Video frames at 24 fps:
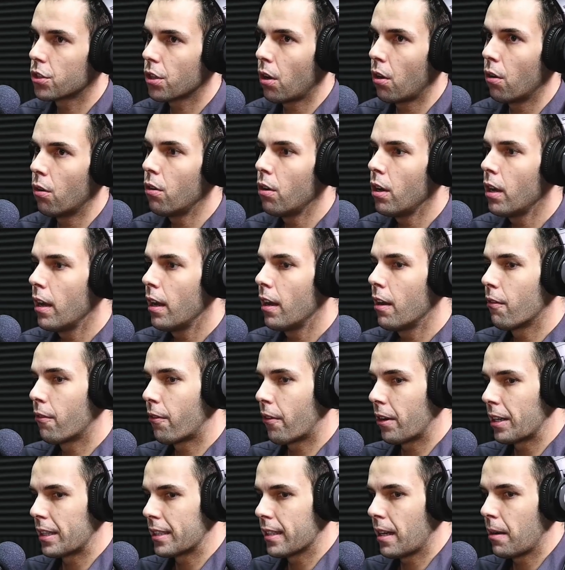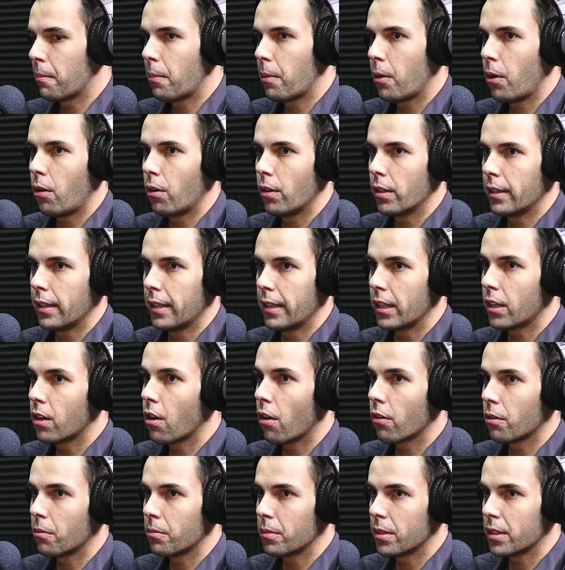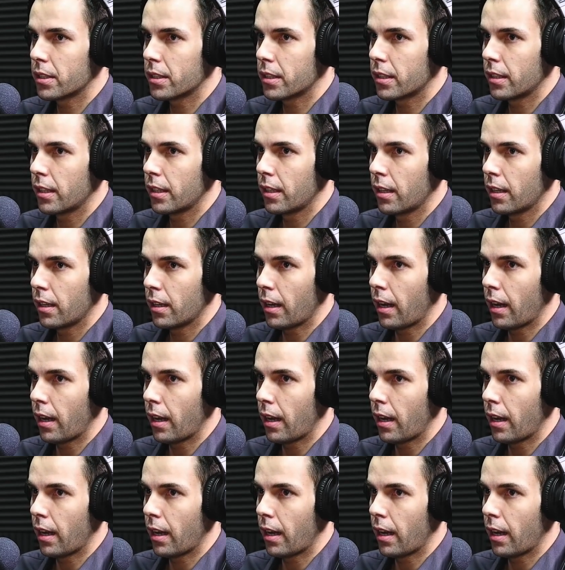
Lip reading: So, for example, the Economist